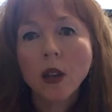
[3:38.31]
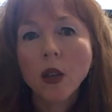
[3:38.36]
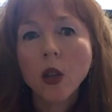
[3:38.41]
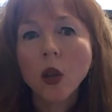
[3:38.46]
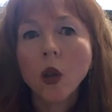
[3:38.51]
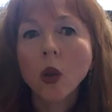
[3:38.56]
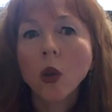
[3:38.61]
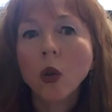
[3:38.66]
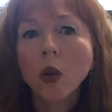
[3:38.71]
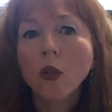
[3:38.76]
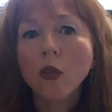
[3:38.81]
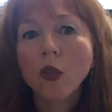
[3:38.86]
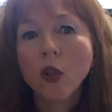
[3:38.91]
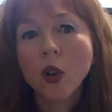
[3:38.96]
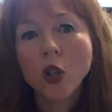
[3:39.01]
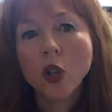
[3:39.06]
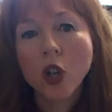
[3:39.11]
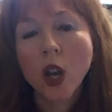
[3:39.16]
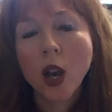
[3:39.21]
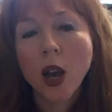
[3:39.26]
You'll look
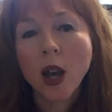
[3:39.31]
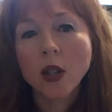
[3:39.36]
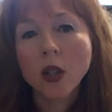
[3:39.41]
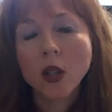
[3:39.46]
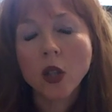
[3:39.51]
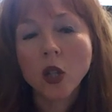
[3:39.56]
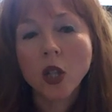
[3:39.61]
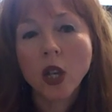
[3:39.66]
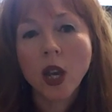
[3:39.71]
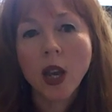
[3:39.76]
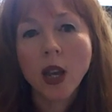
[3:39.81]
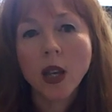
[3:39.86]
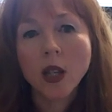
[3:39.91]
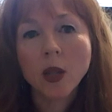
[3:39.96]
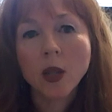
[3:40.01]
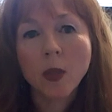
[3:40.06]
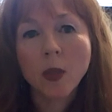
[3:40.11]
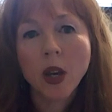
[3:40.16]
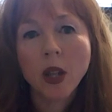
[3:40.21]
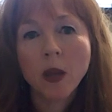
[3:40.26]
for a chance to
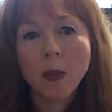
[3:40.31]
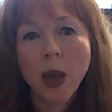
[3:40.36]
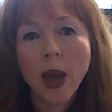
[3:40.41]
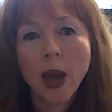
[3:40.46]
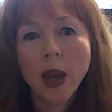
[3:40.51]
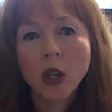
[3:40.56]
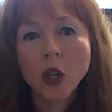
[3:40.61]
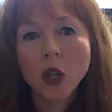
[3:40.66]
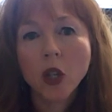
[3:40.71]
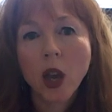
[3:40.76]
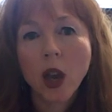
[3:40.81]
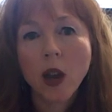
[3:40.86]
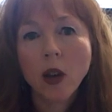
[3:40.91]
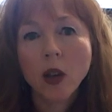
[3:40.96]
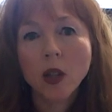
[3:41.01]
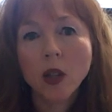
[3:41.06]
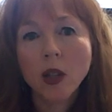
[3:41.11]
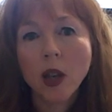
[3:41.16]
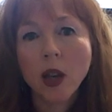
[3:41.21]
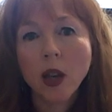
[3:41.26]
text by the baggage
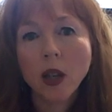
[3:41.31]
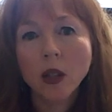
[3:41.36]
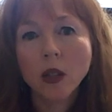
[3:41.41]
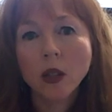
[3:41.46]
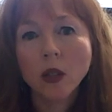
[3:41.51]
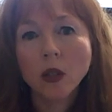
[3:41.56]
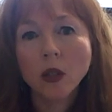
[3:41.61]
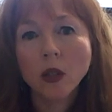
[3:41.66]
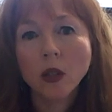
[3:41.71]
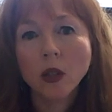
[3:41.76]
carousel.